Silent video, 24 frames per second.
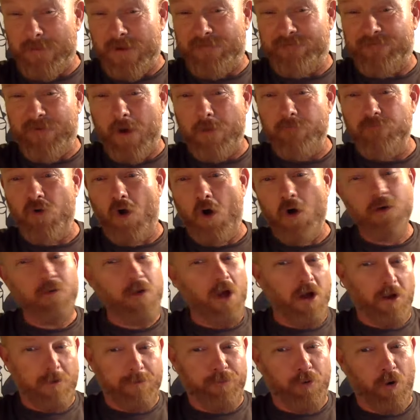me if I'm wrong,
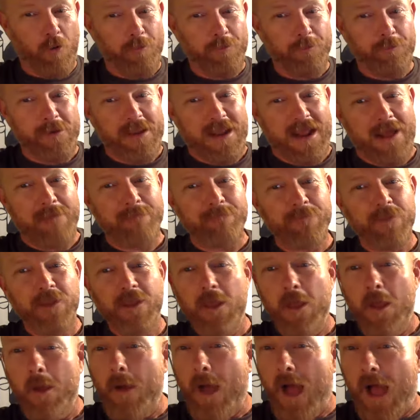I probably am,
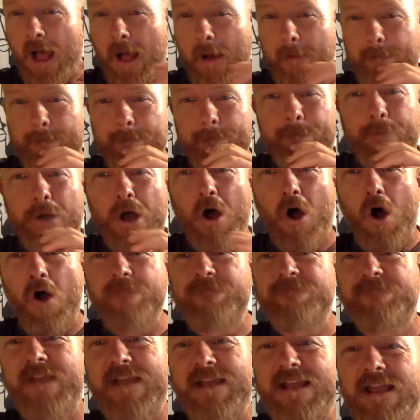but I
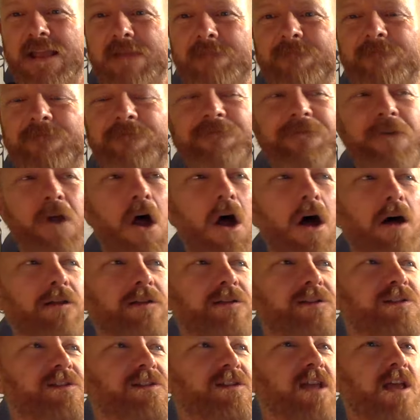think in
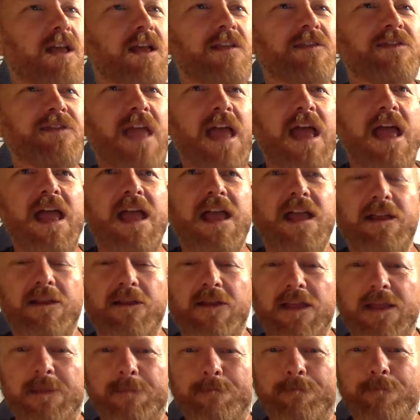France, they're
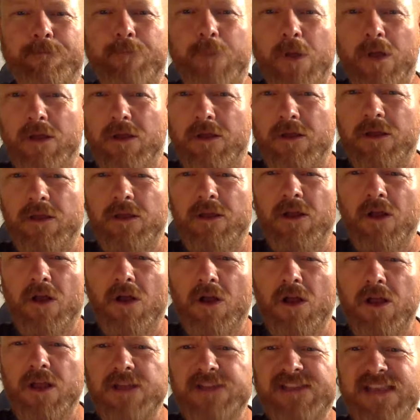in,
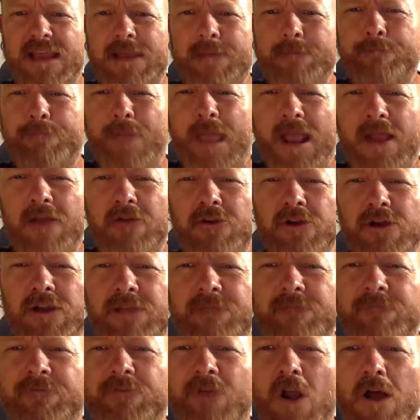is it Imperial
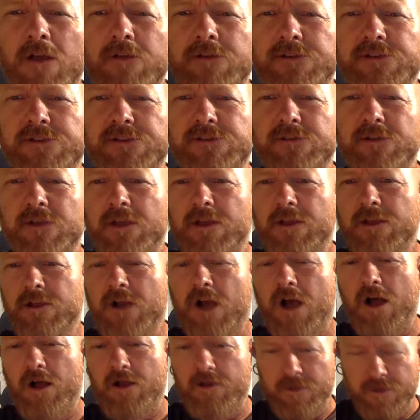in France?
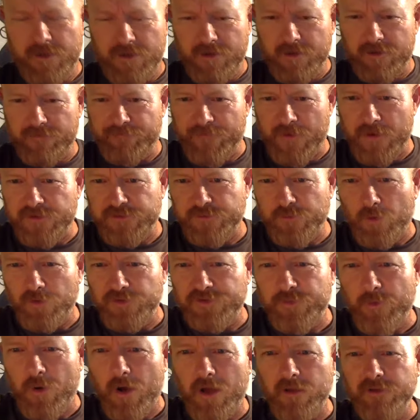First one
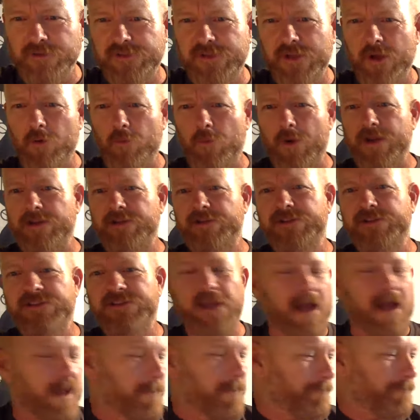to answer wins
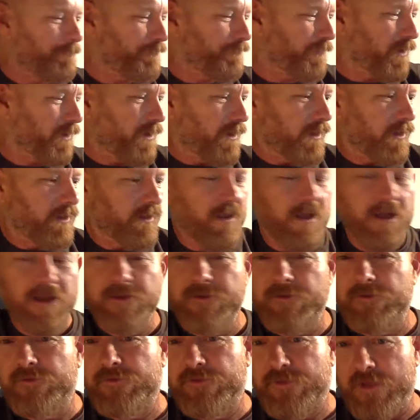
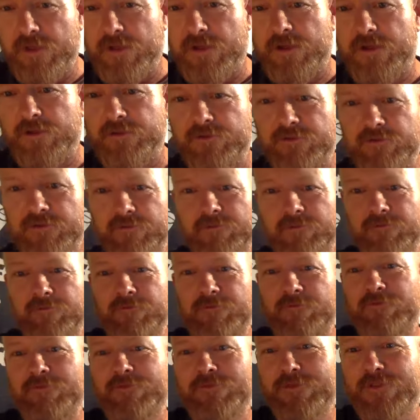the
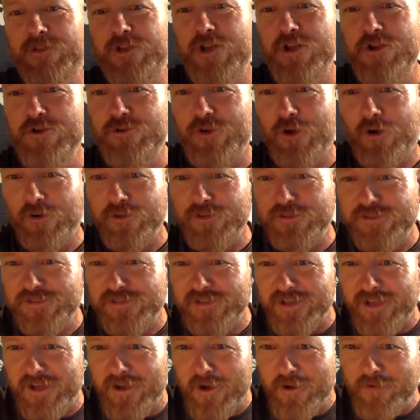kudos
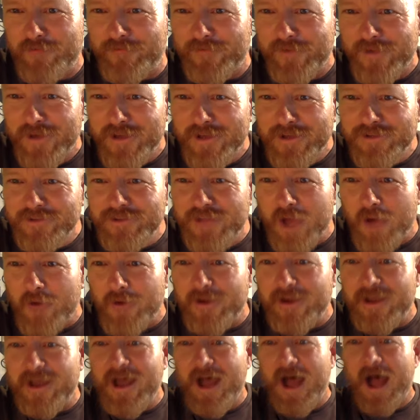of
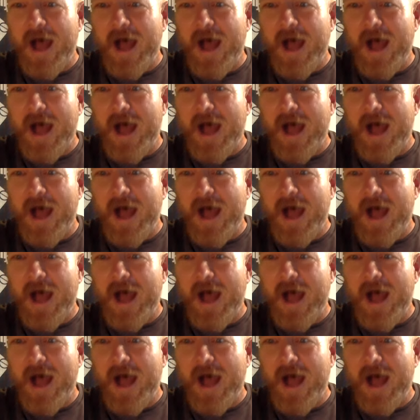knowing.